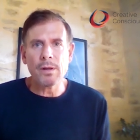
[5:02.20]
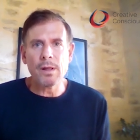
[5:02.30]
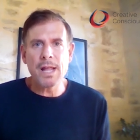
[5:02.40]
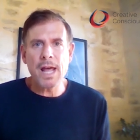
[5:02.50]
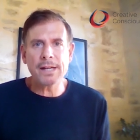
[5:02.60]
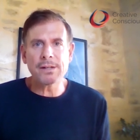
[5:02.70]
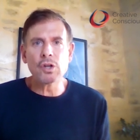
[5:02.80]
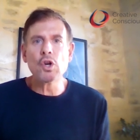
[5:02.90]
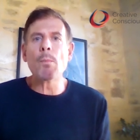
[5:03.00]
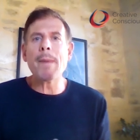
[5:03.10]
that
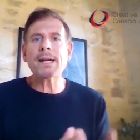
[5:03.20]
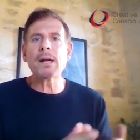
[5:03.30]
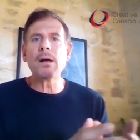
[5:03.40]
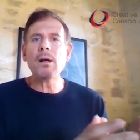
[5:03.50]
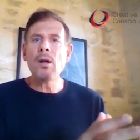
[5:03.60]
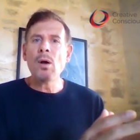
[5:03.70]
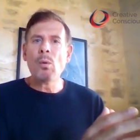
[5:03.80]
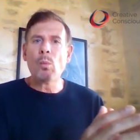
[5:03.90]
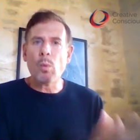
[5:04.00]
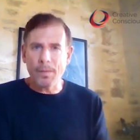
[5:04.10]
no matter
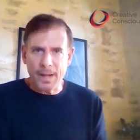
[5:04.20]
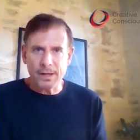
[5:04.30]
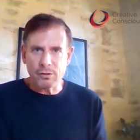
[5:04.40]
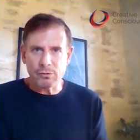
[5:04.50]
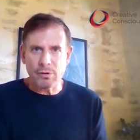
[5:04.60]
what they do,